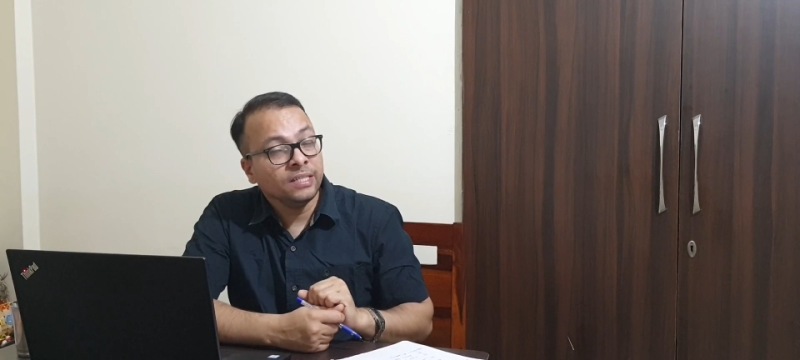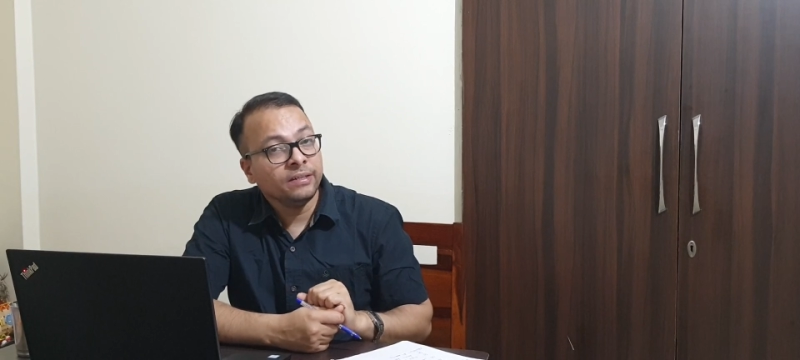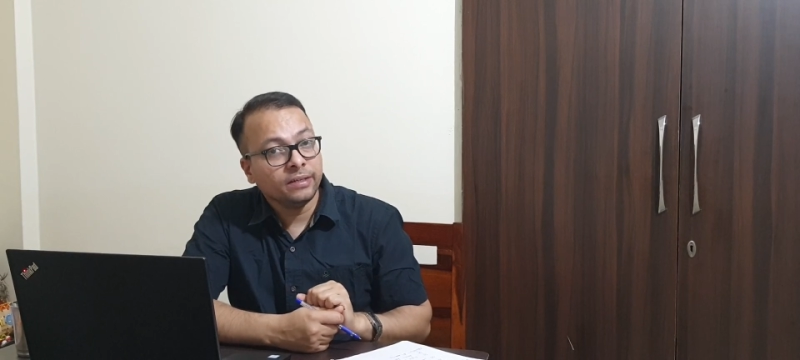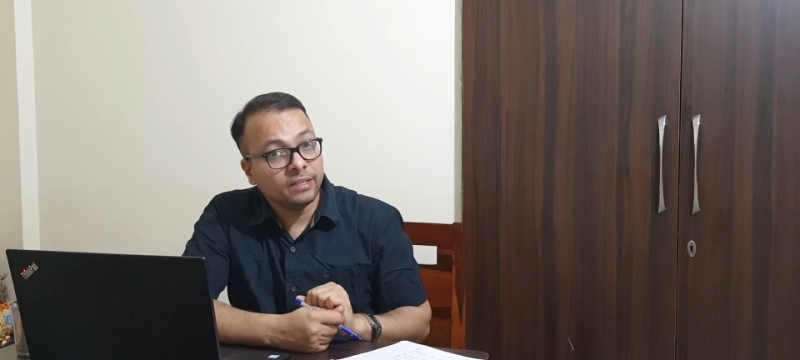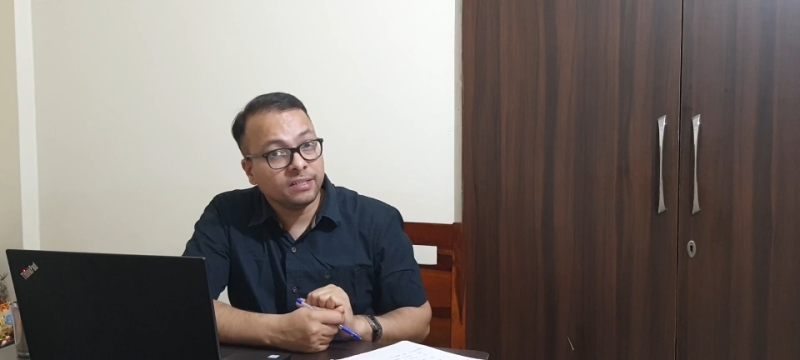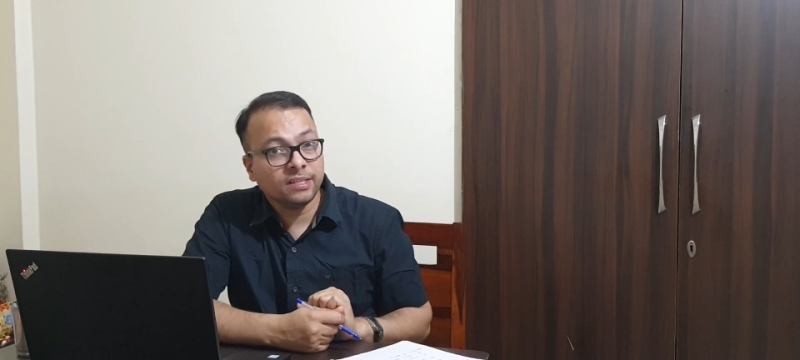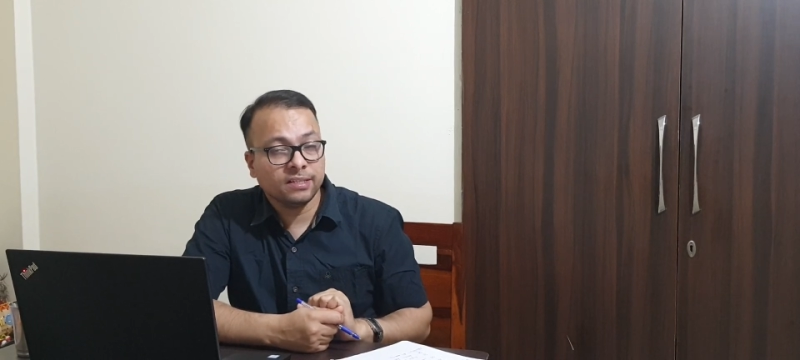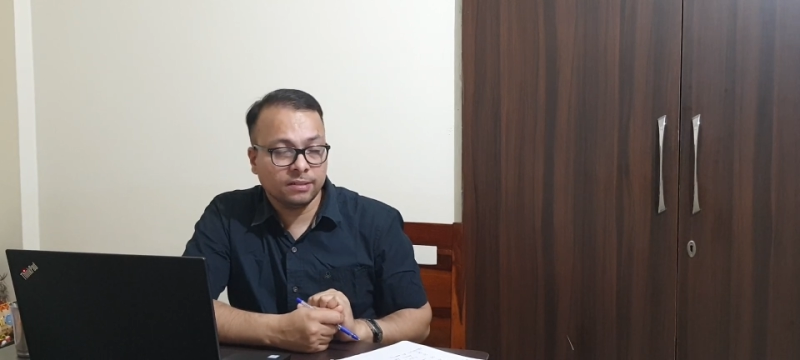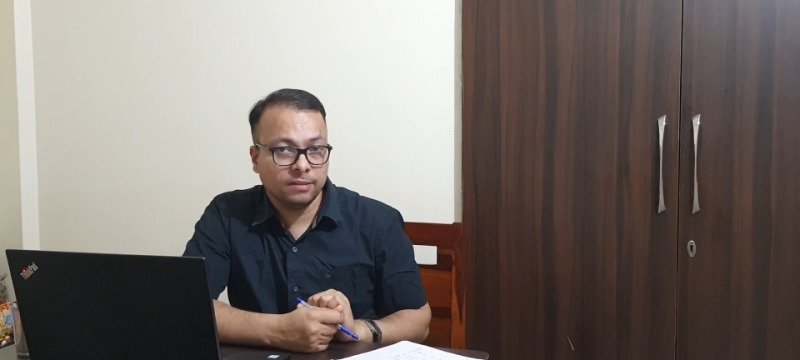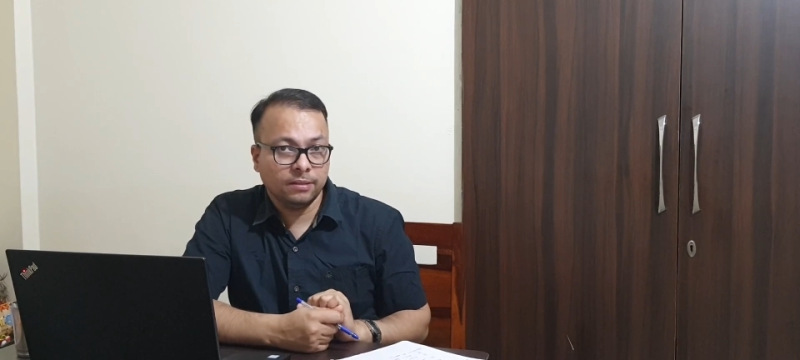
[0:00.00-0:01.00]

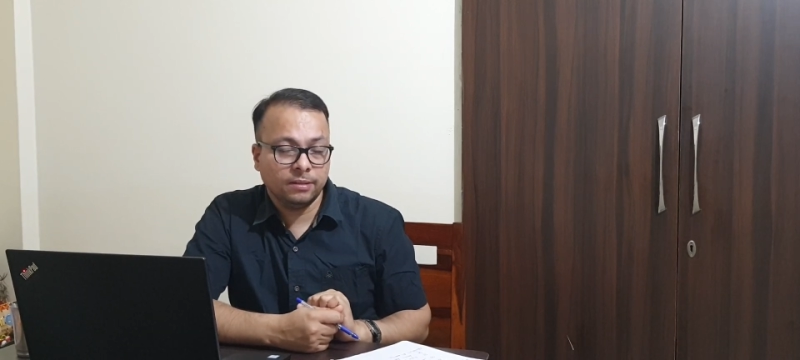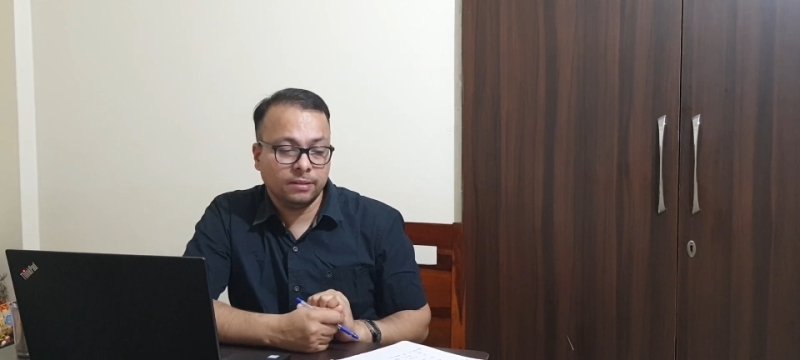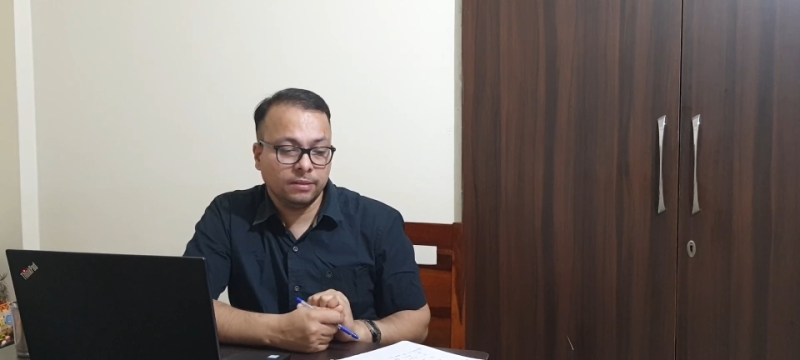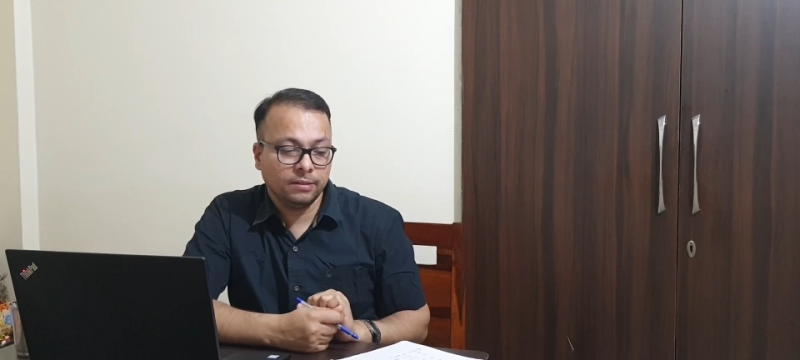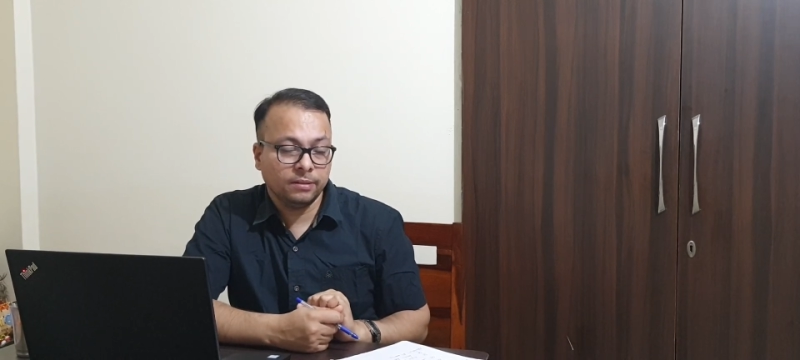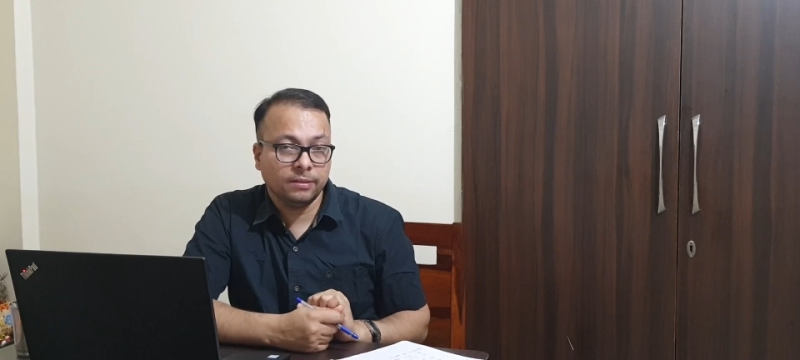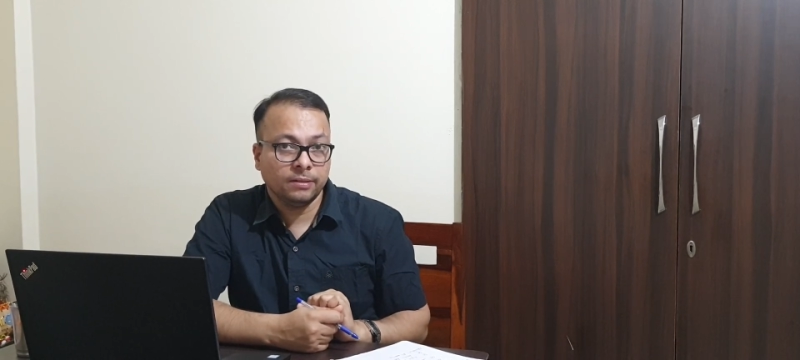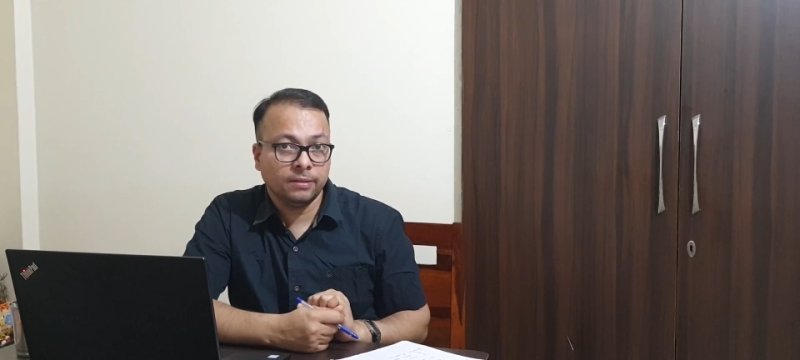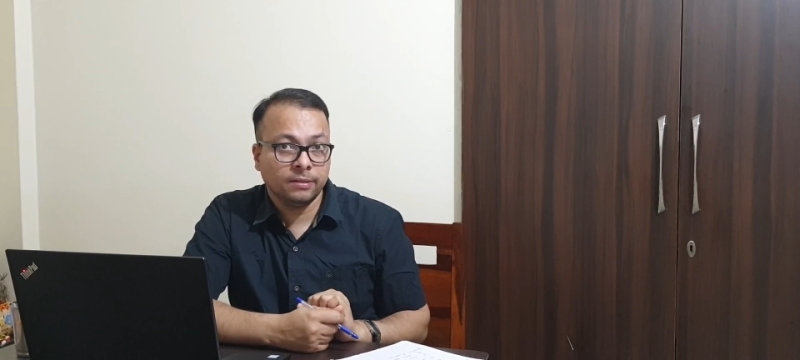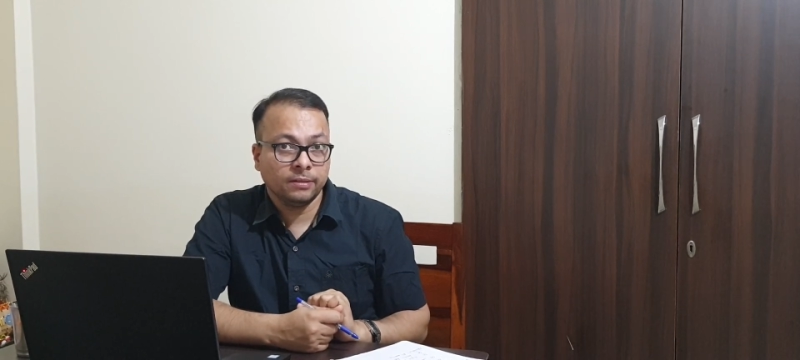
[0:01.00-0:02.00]
TCS
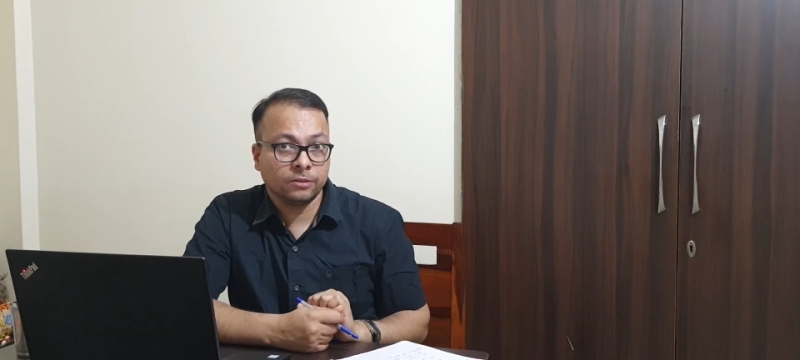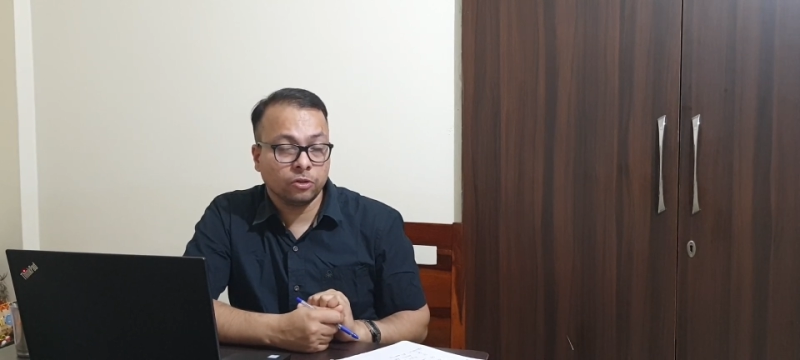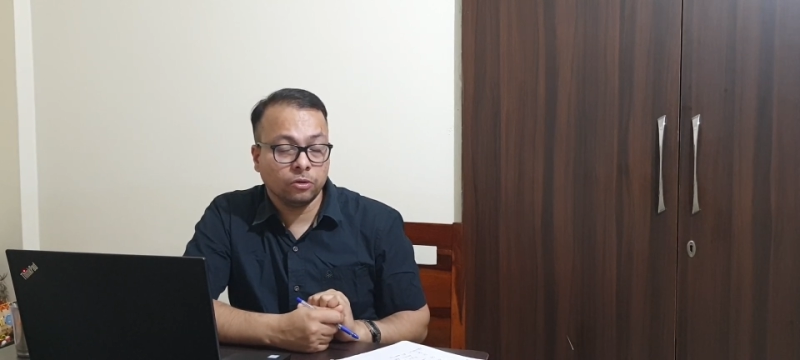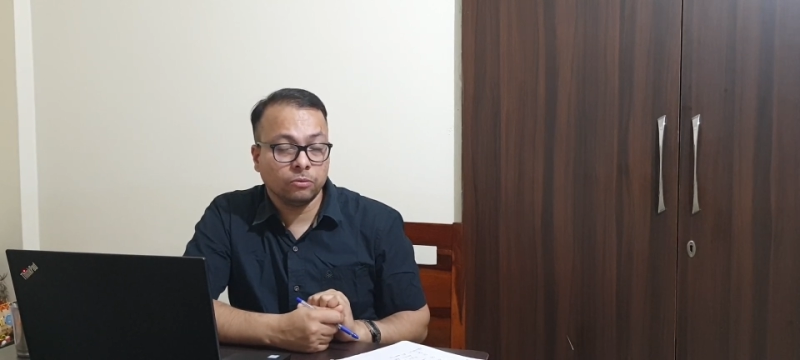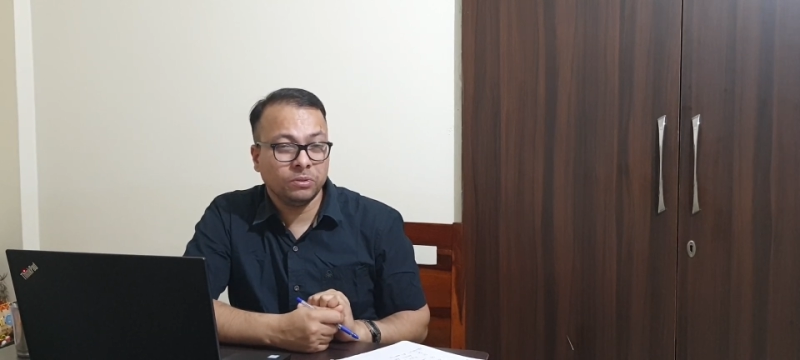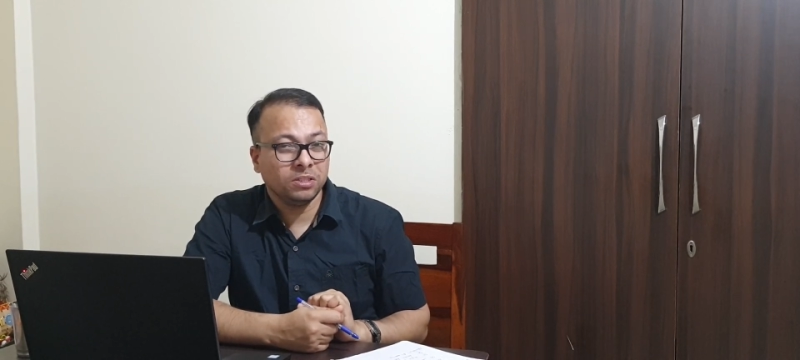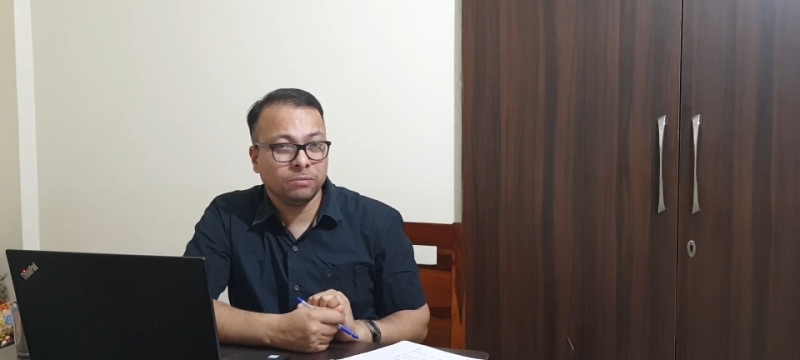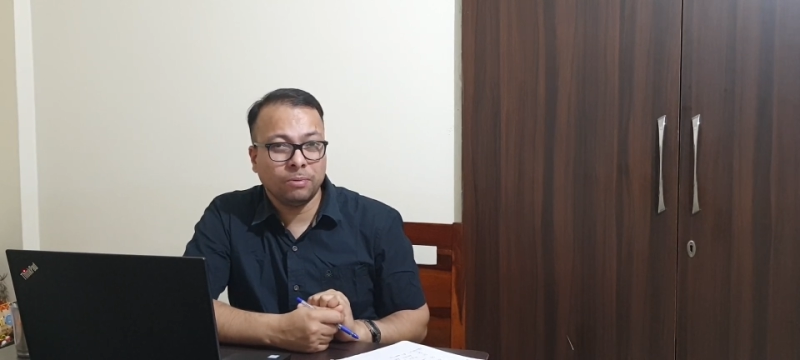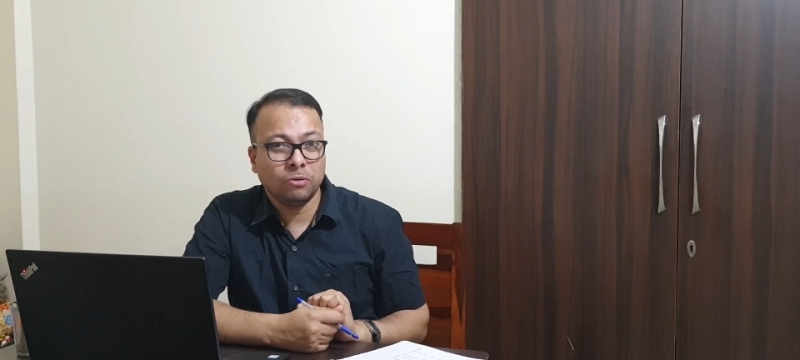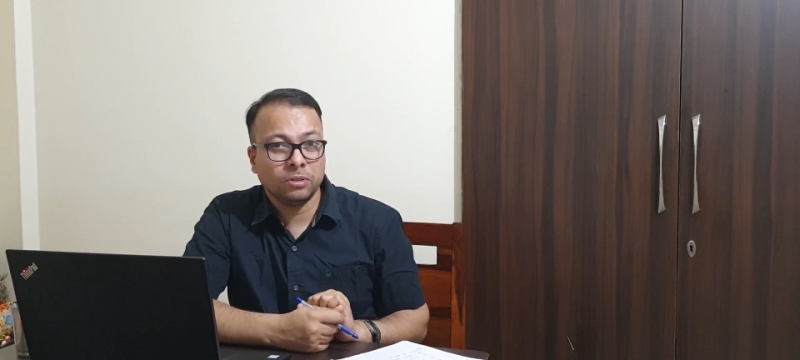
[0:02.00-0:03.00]
stock, which is
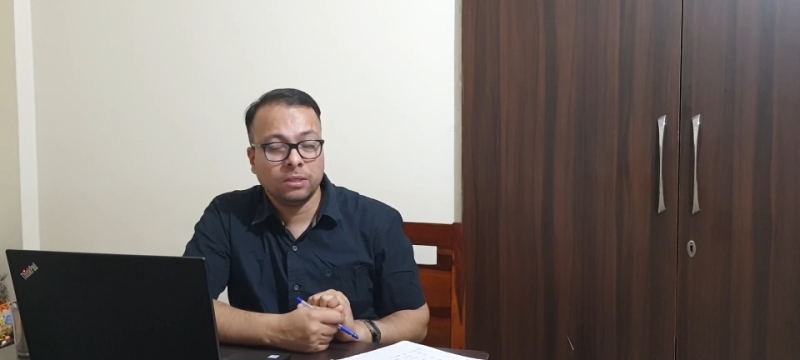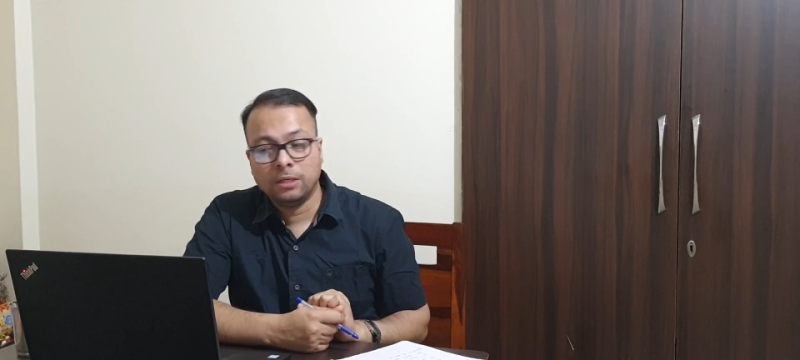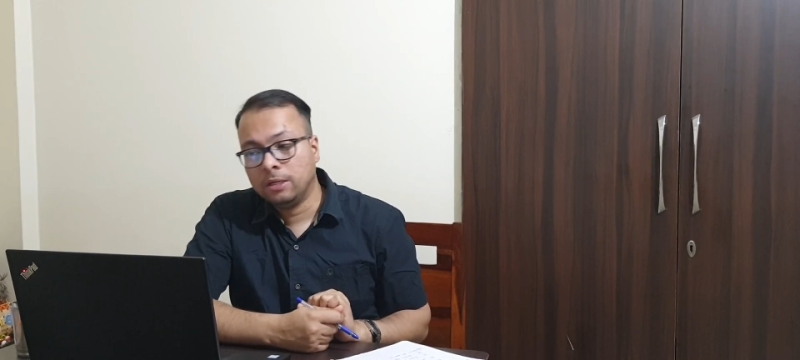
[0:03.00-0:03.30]
about